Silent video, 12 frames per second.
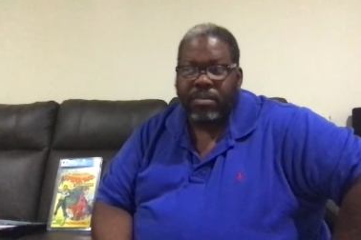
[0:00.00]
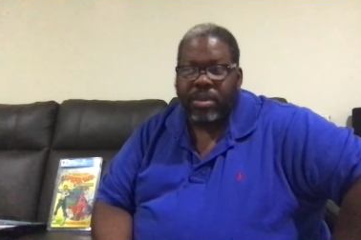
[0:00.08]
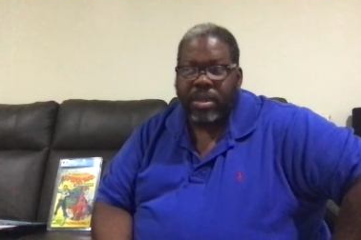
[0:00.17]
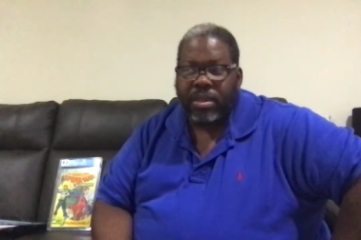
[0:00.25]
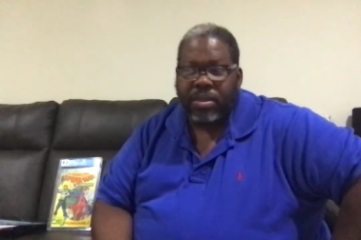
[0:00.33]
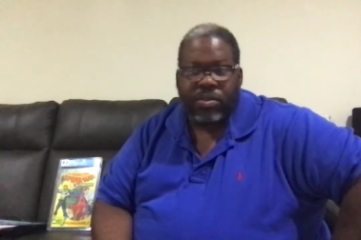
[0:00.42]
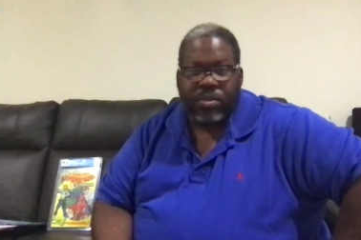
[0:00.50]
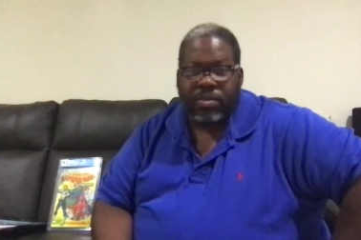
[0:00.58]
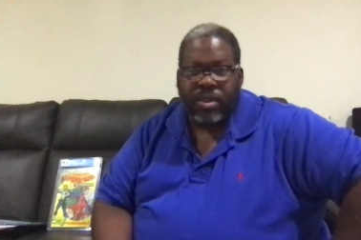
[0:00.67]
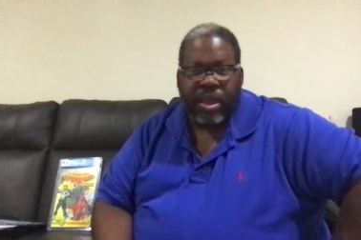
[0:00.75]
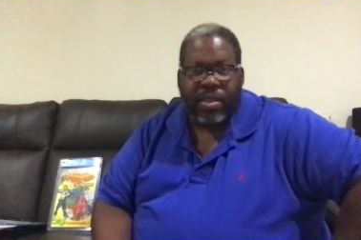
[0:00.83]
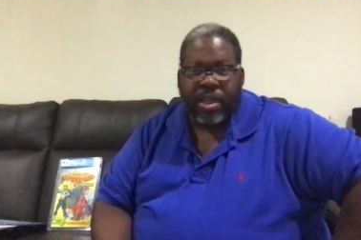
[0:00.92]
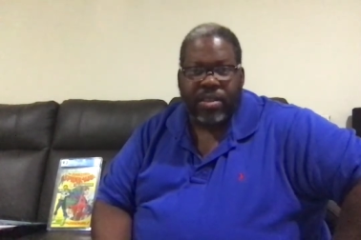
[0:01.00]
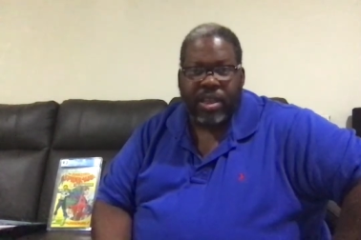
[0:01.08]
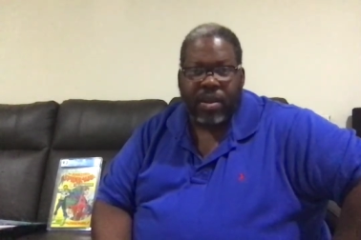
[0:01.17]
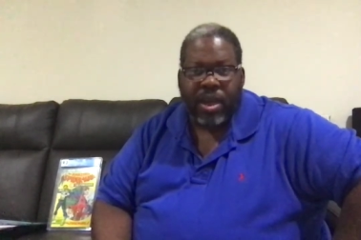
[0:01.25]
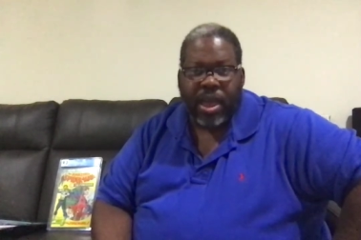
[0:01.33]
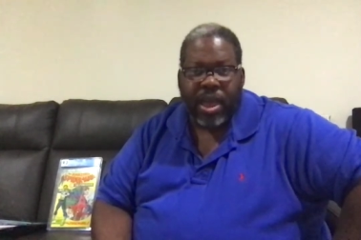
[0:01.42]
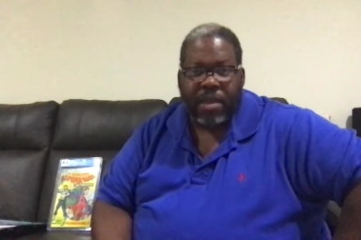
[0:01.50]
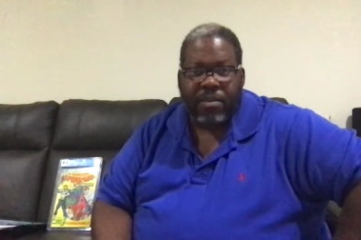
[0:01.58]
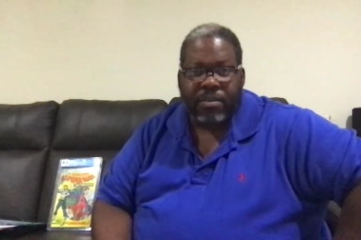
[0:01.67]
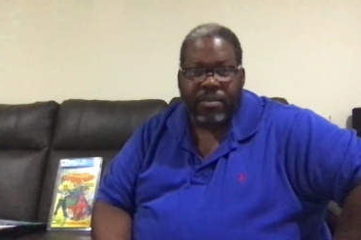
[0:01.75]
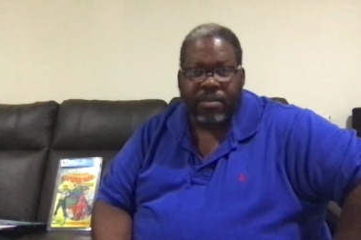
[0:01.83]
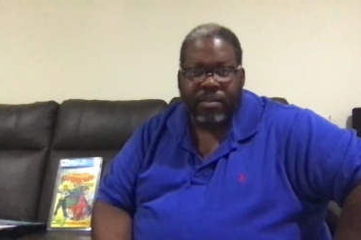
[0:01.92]
And to this day, that's how I am.
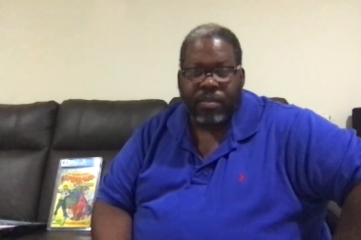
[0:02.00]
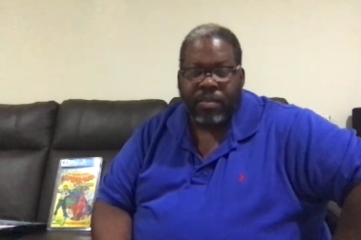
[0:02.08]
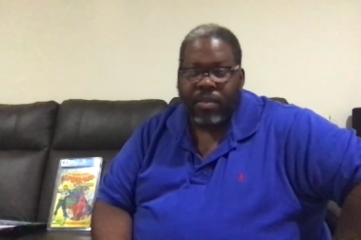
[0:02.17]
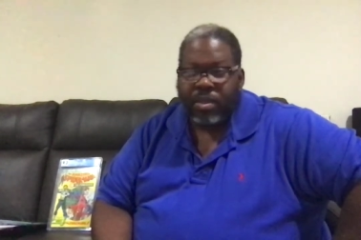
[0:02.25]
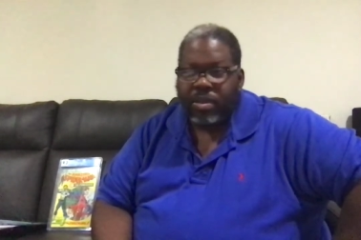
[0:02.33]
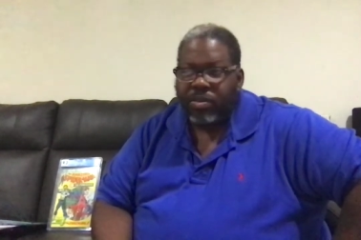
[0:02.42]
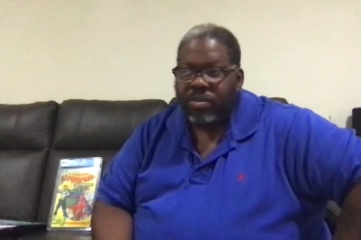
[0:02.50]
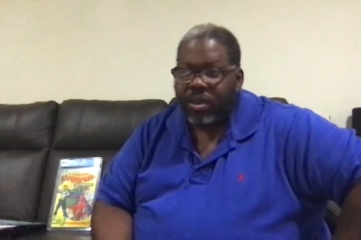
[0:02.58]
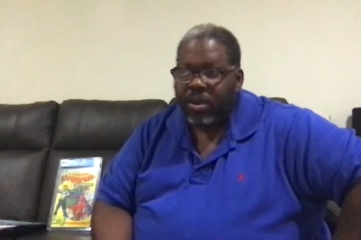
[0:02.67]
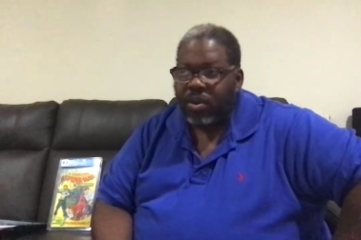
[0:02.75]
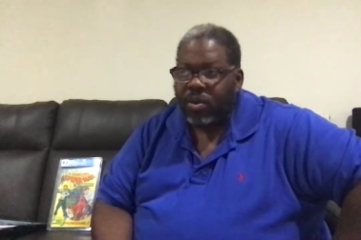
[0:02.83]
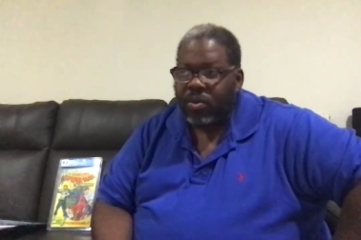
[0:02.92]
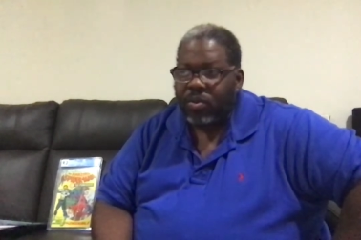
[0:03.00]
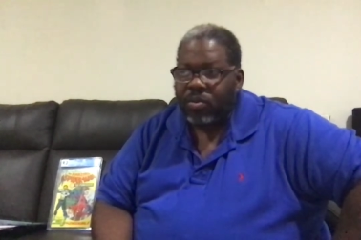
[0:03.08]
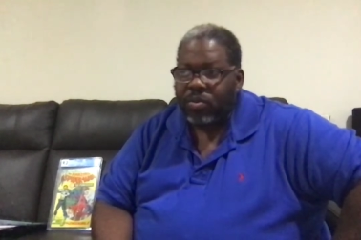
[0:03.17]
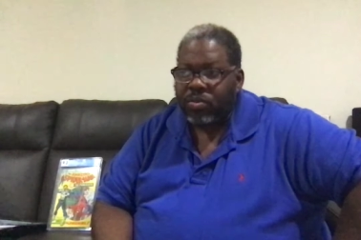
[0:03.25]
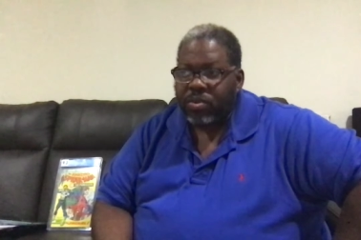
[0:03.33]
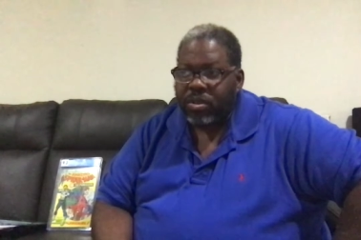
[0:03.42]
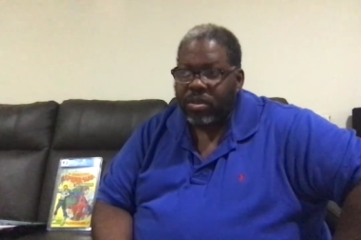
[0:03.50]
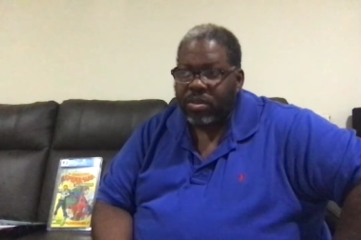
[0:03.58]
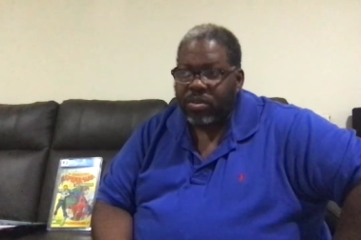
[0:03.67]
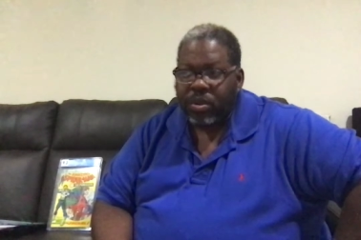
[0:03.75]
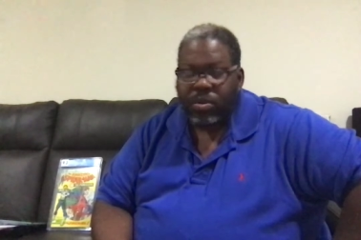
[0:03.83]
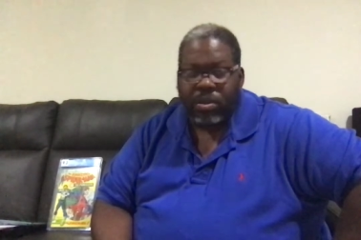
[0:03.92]
So
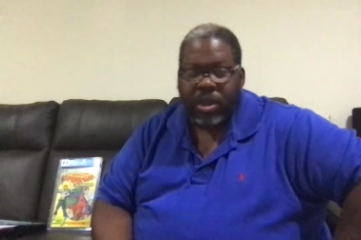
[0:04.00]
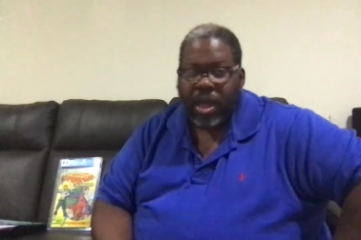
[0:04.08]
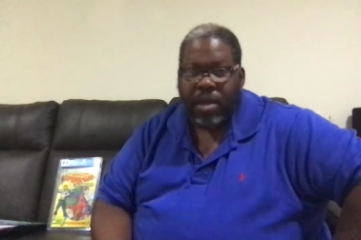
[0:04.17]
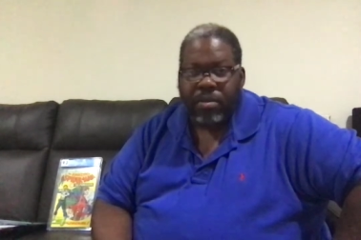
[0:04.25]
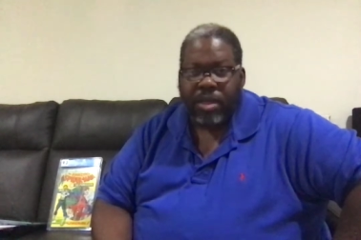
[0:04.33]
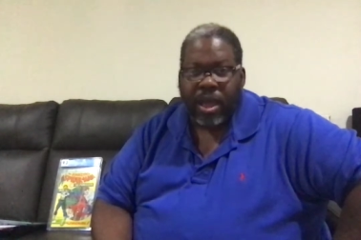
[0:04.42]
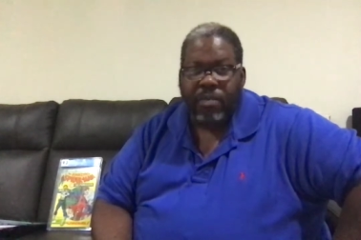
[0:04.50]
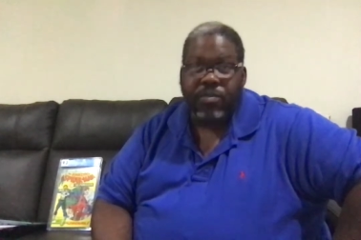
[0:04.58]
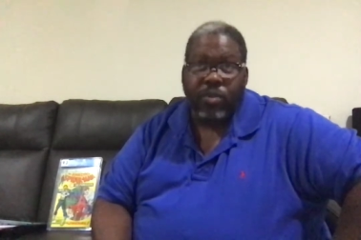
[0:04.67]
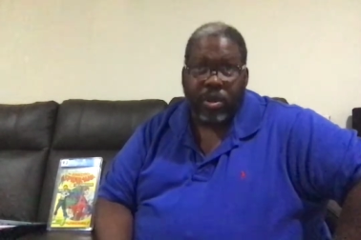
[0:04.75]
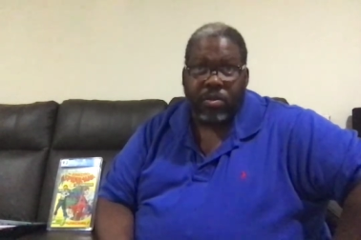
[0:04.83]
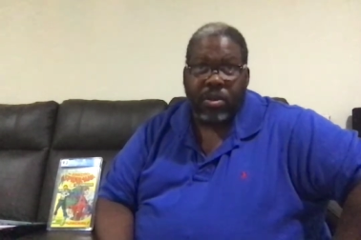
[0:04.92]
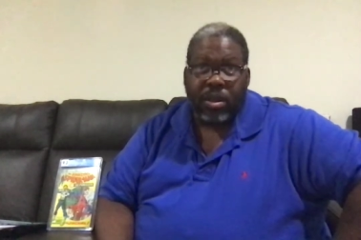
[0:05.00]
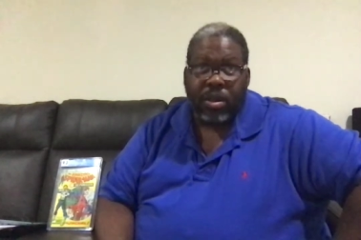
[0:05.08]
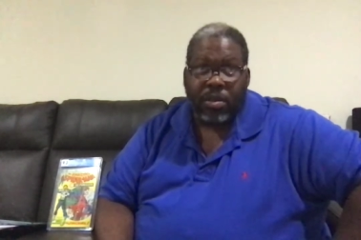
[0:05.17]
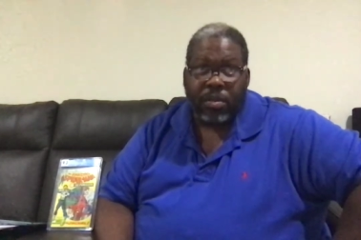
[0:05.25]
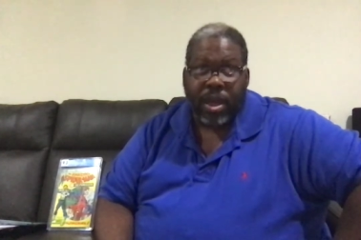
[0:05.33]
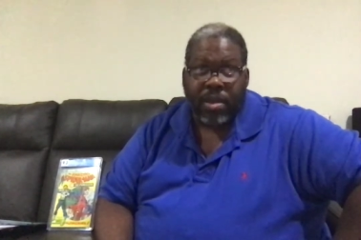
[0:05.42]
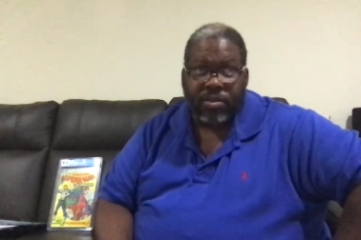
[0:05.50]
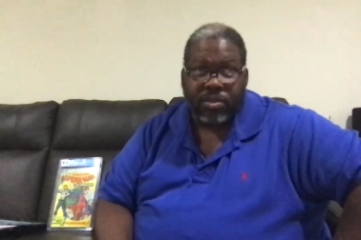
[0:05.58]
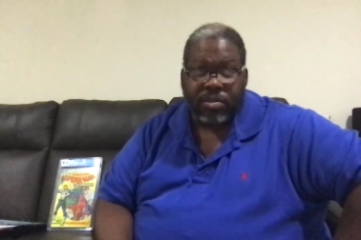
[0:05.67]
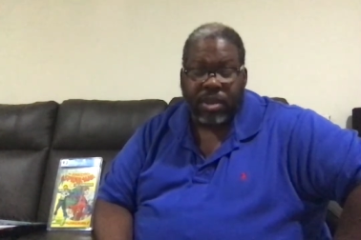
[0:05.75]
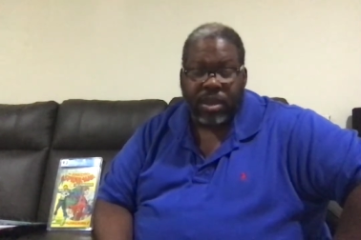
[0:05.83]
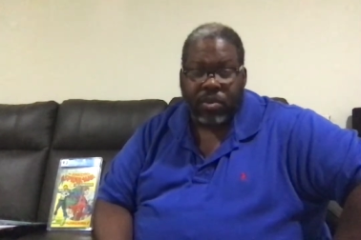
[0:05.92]
I have 21 long boxes in
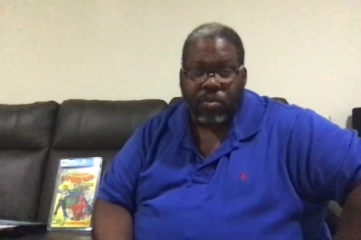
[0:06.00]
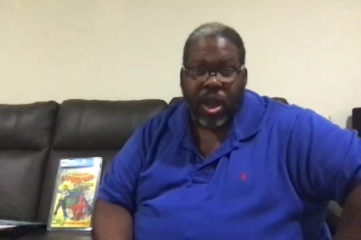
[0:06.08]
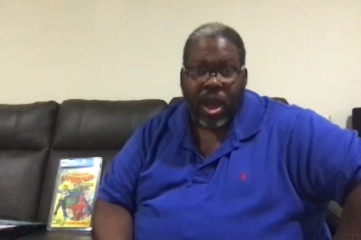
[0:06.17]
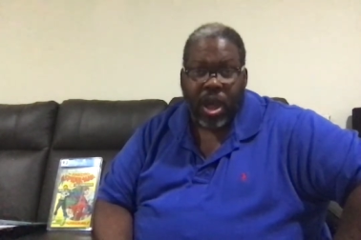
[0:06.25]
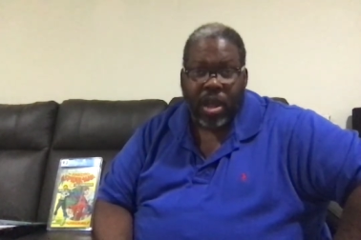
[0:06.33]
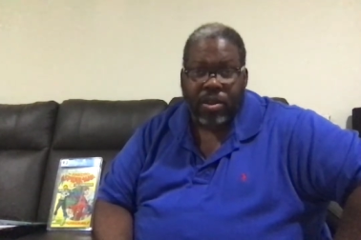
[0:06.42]
my garage